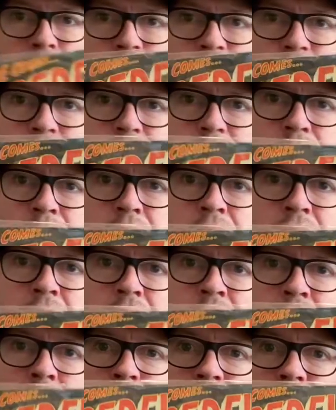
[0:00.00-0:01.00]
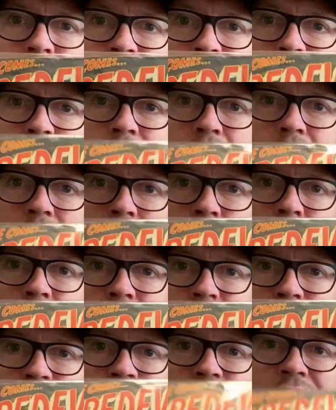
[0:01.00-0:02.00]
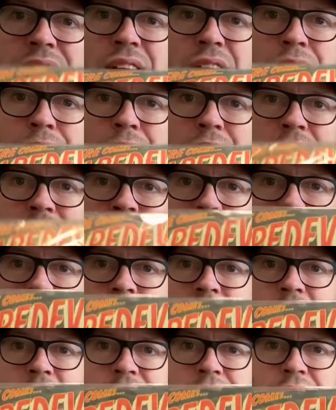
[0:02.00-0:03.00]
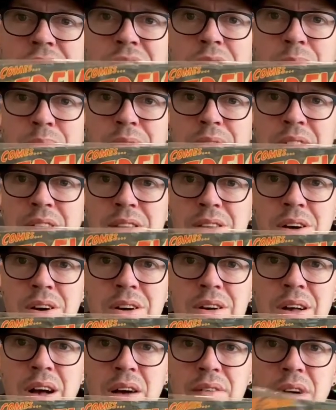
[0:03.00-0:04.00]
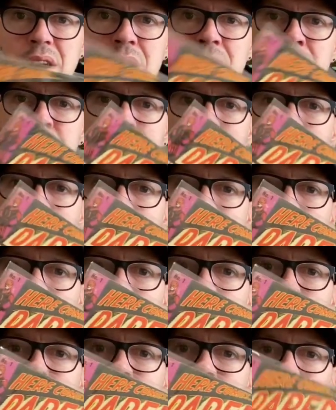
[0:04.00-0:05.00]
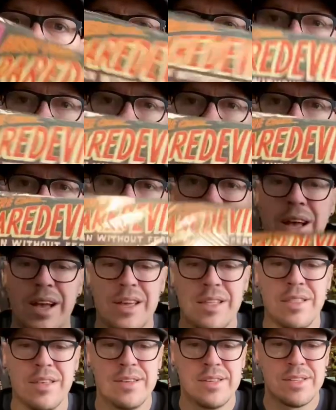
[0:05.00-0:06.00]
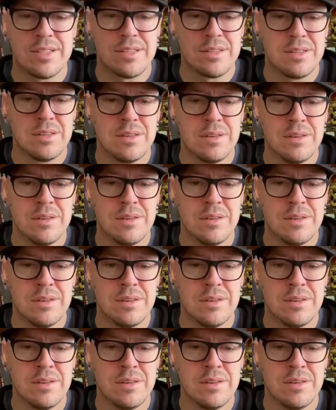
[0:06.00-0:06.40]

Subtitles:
to it because of the contrasting reds and yellows on top of that dark cover. I really like this.